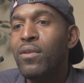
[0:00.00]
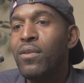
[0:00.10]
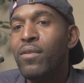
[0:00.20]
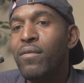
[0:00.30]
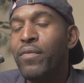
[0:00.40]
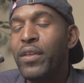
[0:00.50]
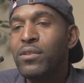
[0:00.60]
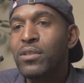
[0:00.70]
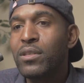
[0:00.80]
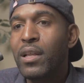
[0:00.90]
they're
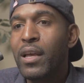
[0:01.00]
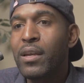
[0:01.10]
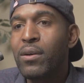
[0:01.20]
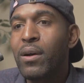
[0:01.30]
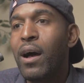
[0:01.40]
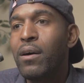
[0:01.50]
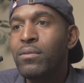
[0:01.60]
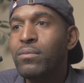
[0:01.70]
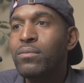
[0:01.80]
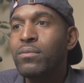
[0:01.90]
just like, I'll
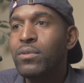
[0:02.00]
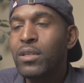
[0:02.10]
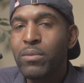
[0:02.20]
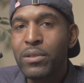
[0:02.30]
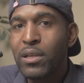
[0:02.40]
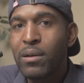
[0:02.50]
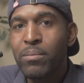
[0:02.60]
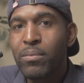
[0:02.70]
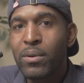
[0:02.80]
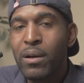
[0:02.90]
see what's up
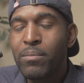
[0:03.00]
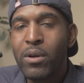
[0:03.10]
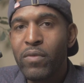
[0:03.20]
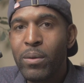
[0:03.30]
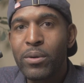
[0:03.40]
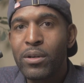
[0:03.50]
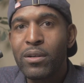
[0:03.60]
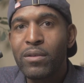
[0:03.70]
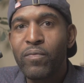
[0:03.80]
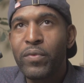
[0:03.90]
come November.
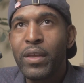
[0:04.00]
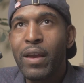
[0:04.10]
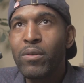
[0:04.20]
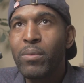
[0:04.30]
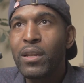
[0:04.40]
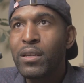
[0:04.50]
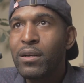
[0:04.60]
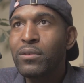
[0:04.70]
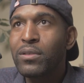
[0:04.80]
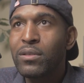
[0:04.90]
Everybody else
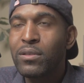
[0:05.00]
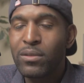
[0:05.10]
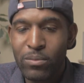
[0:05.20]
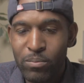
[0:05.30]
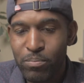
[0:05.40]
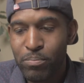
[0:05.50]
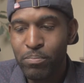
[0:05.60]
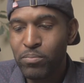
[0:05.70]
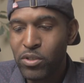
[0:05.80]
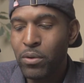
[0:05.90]
is
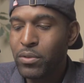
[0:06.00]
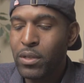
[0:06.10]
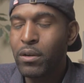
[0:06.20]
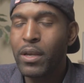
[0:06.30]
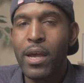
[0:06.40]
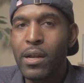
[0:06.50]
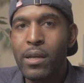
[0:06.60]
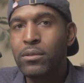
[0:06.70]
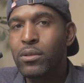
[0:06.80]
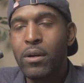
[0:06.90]
chosen their candidates,
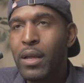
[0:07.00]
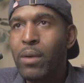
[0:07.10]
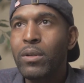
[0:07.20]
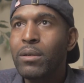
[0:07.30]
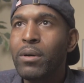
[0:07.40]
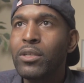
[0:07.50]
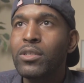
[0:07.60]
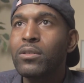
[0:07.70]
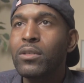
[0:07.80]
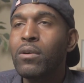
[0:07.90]
so they're not really budging.
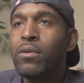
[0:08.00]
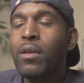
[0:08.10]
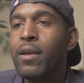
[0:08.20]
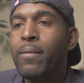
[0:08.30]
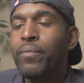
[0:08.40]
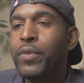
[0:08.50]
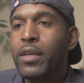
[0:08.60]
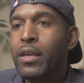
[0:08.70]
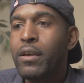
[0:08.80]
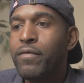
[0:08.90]
So
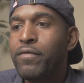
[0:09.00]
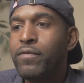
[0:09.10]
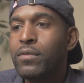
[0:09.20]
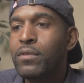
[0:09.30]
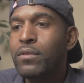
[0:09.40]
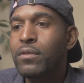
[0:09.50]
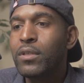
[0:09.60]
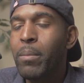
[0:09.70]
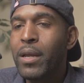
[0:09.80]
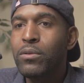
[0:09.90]
if
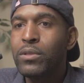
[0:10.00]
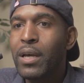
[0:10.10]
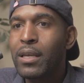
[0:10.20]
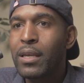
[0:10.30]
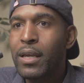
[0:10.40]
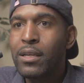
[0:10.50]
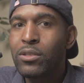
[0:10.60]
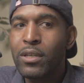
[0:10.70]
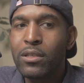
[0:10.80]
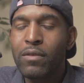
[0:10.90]
somebody who's not engaged
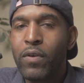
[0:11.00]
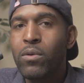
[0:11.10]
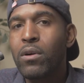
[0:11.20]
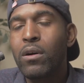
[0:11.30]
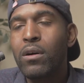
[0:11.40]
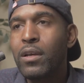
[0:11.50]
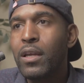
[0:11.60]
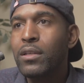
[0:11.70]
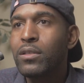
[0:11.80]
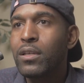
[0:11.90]
gets a phone call and it
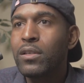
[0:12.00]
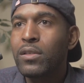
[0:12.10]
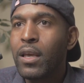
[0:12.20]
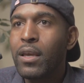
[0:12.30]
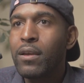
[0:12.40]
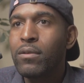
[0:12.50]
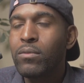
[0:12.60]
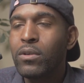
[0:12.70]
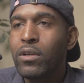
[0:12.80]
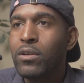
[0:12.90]
says, "Hey,
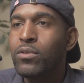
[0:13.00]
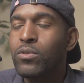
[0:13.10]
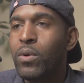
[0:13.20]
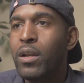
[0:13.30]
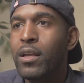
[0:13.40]
here's who's running,"